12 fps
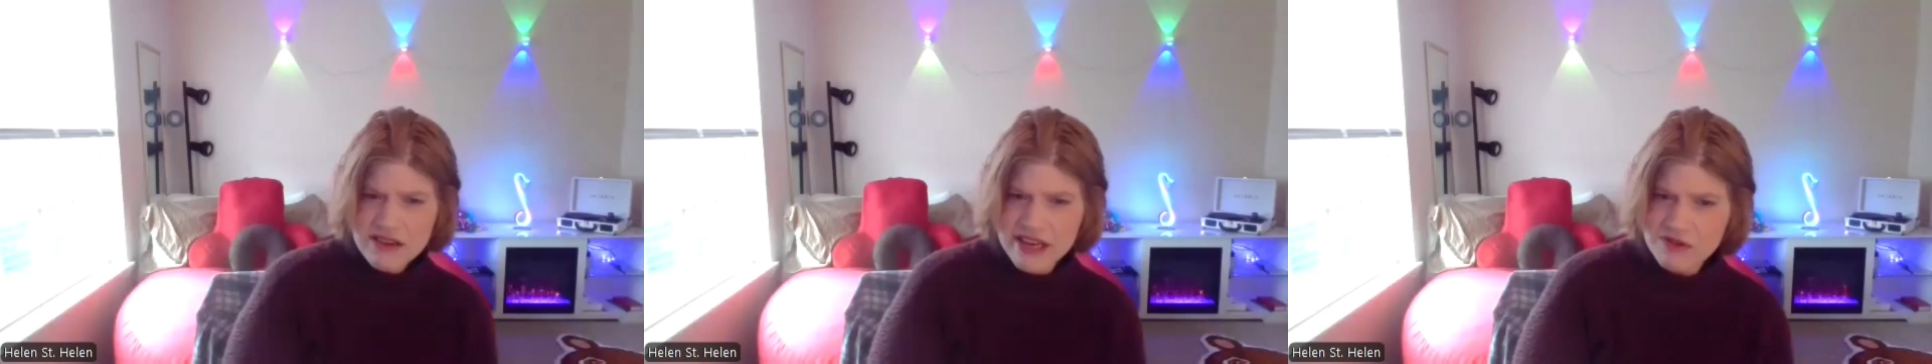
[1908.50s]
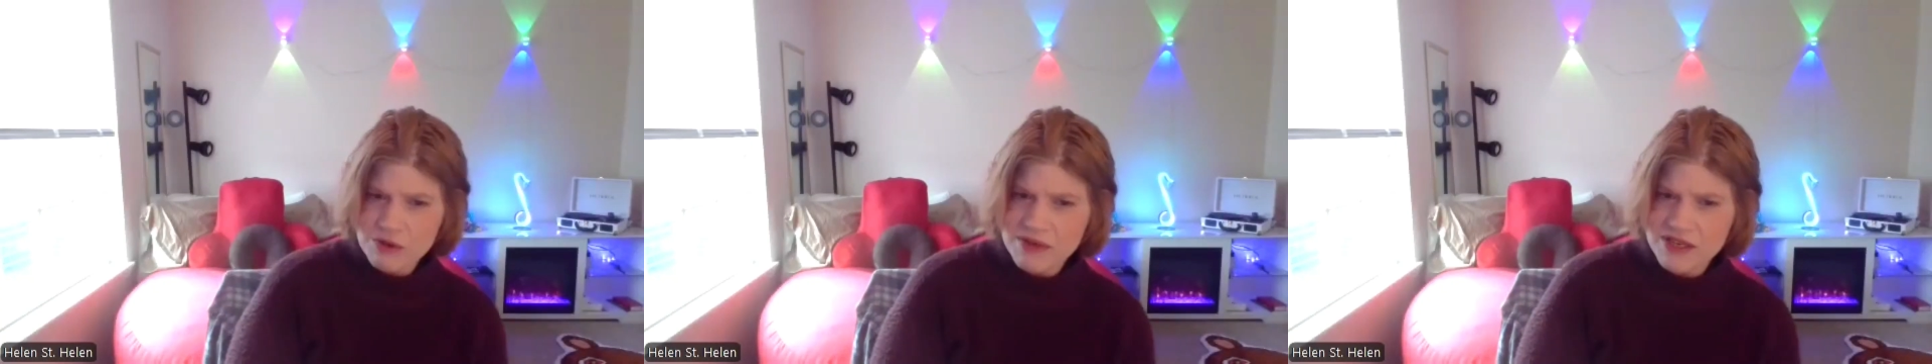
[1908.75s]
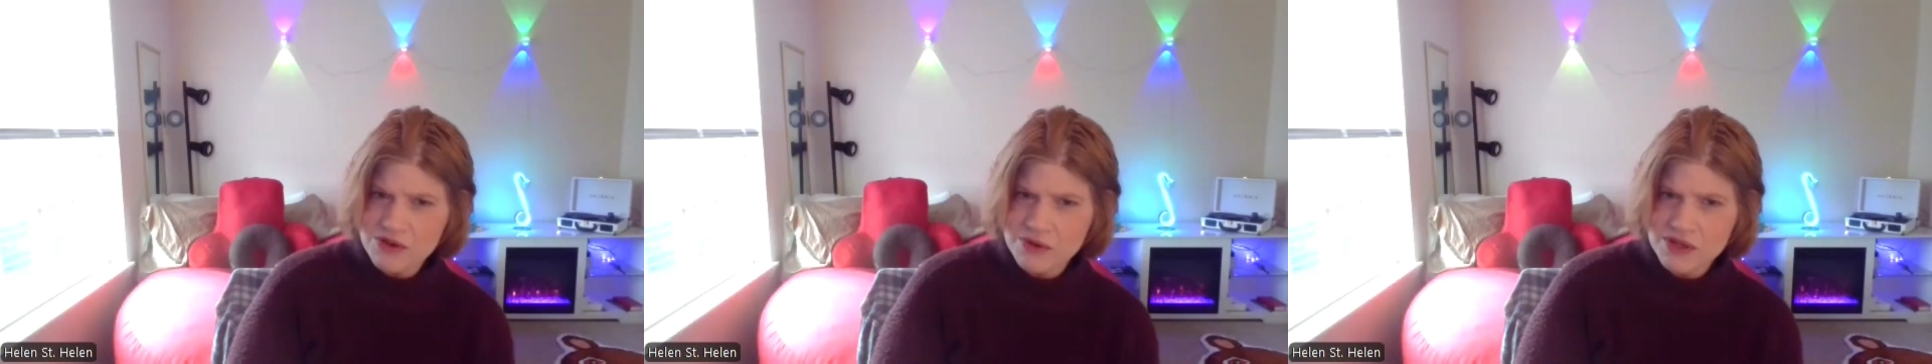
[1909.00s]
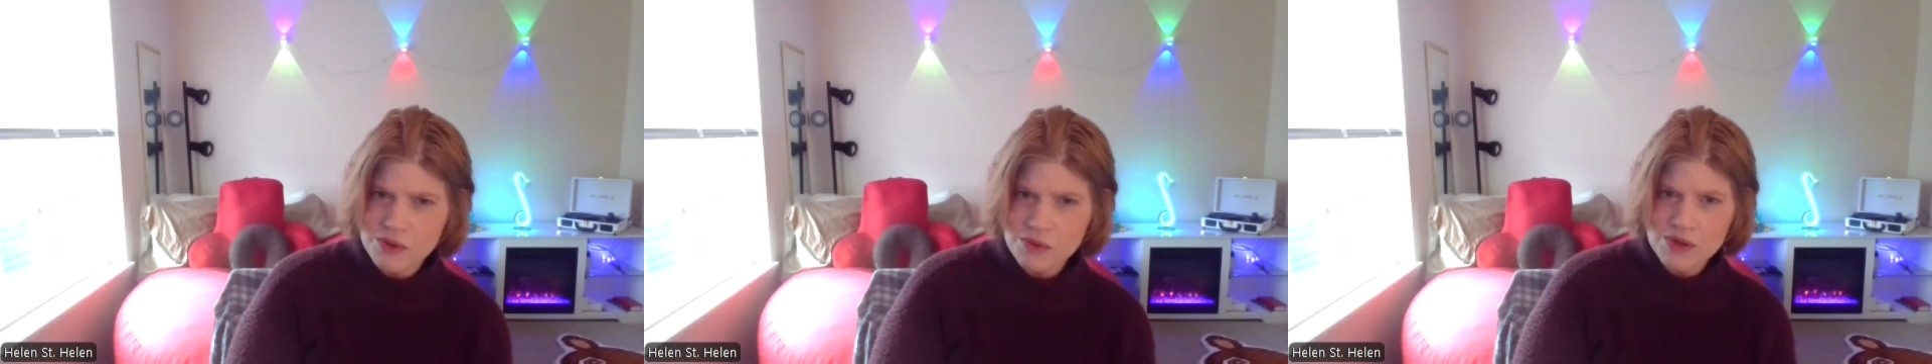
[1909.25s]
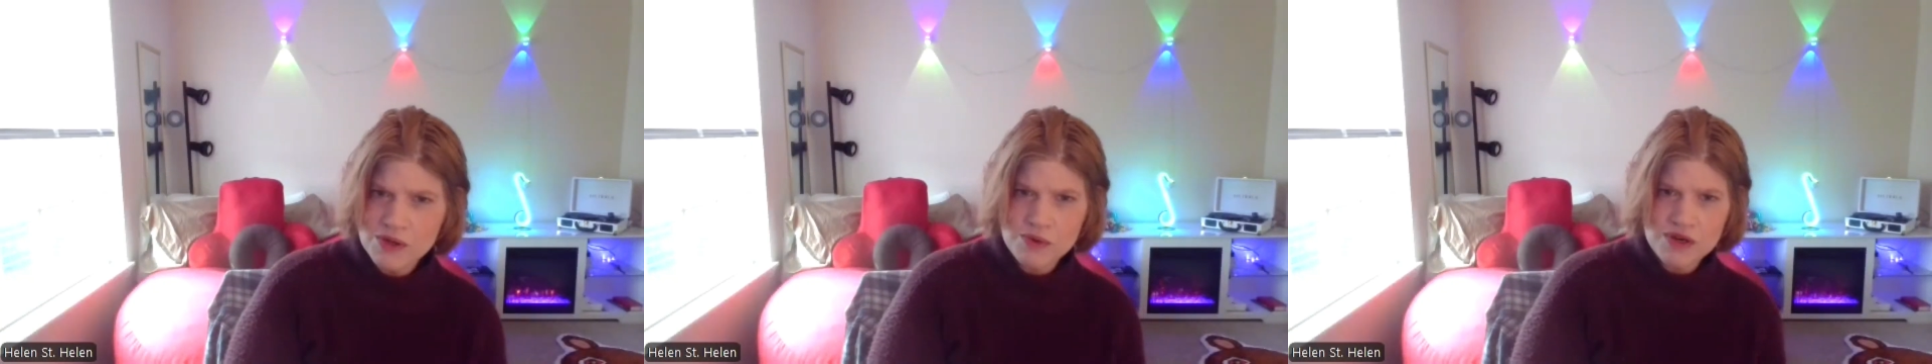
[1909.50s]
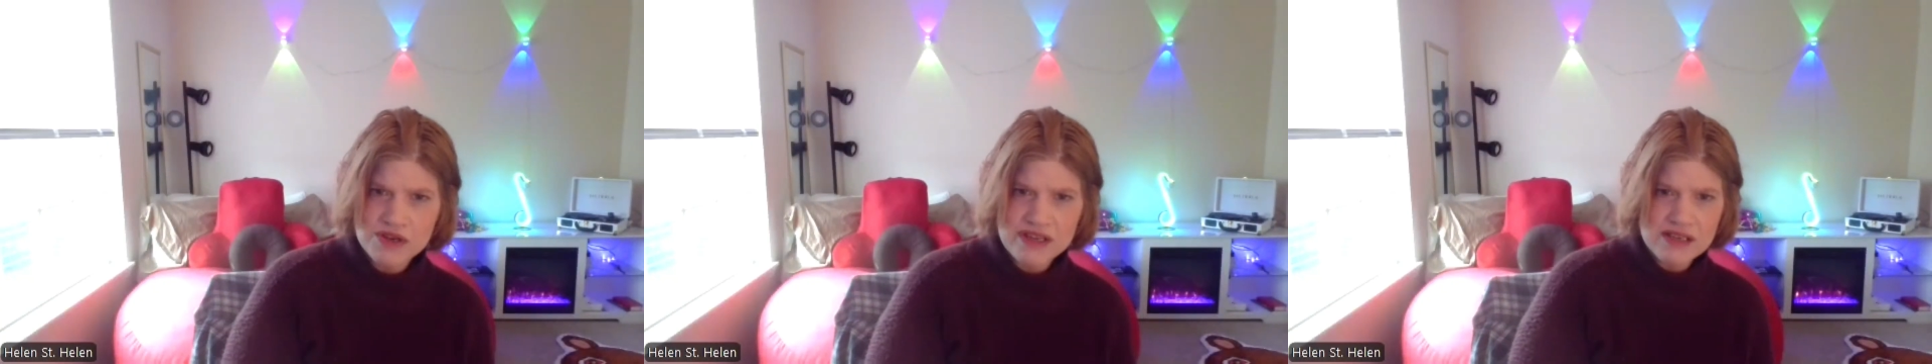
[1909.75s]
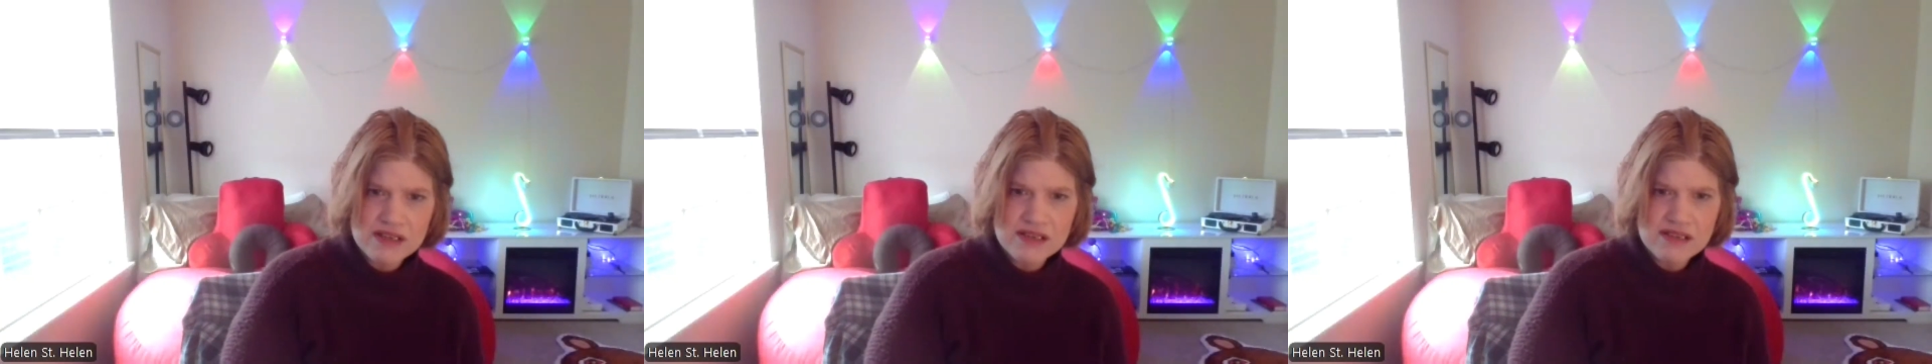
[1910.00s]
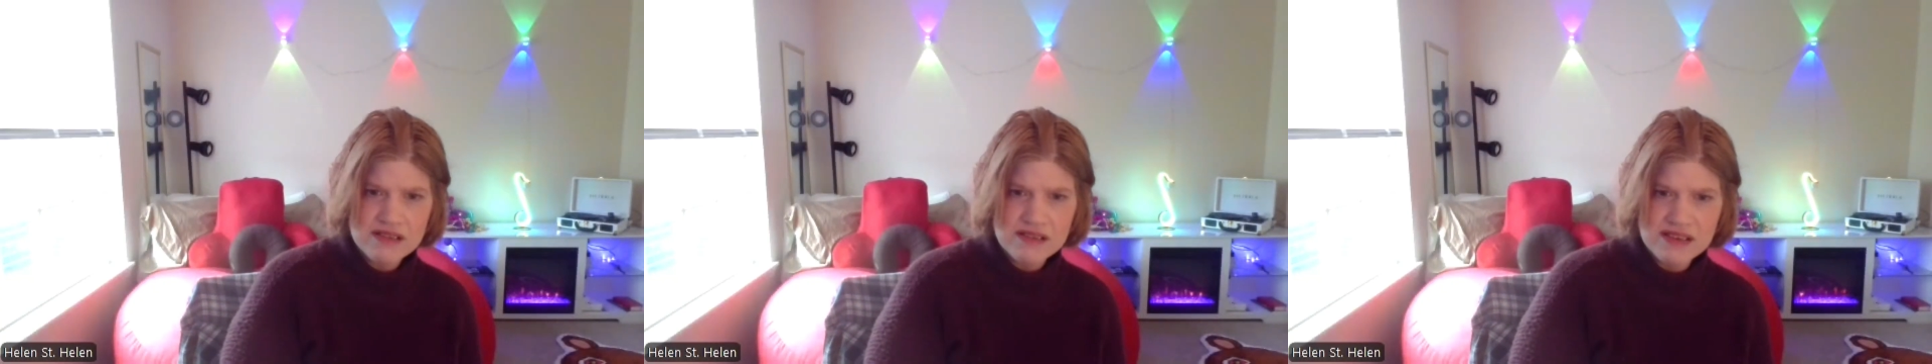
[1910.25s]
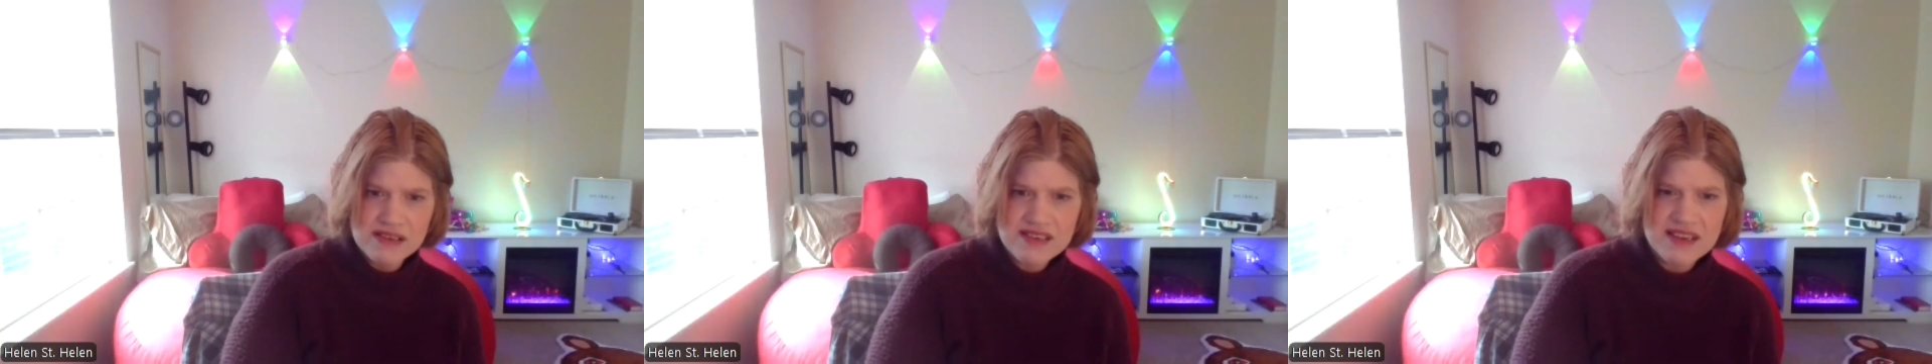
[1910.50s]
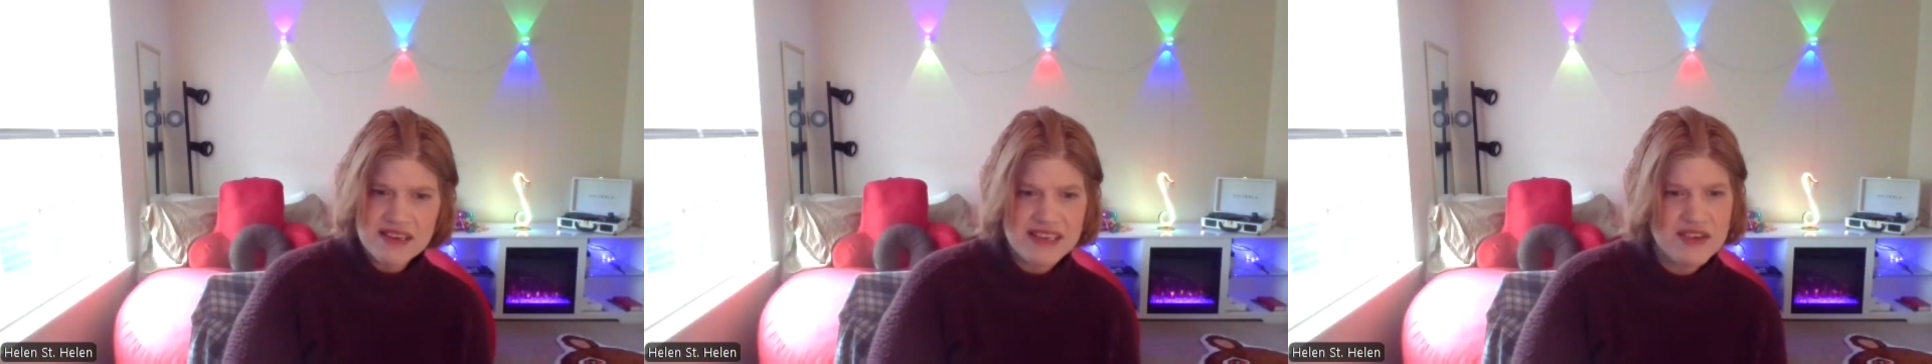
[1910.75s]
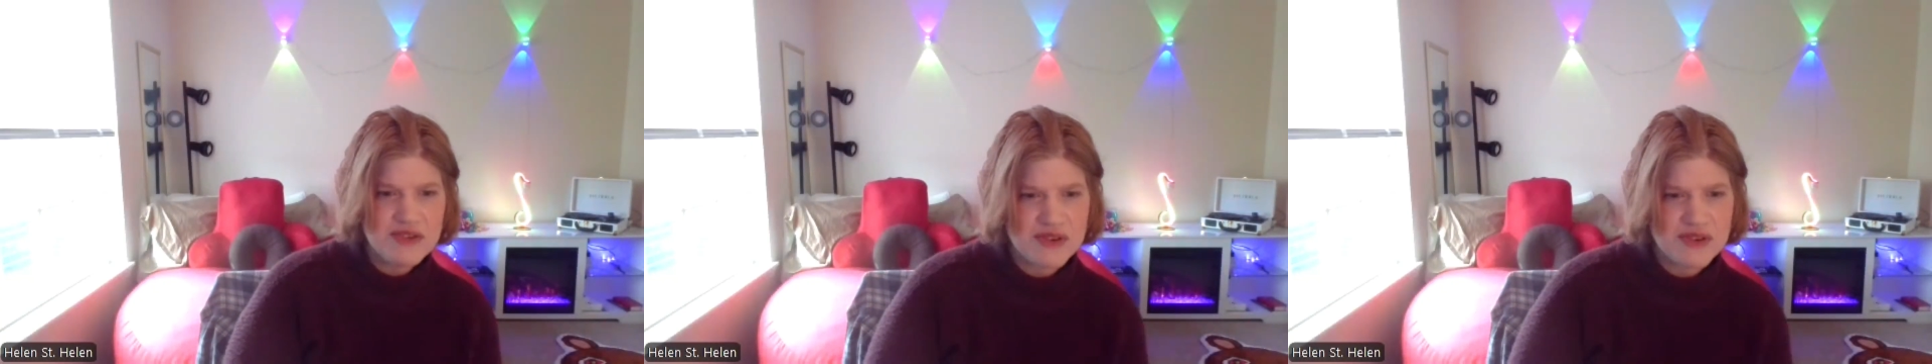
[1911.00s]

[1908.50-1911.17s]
long have you been doing the woodworking? That's kind of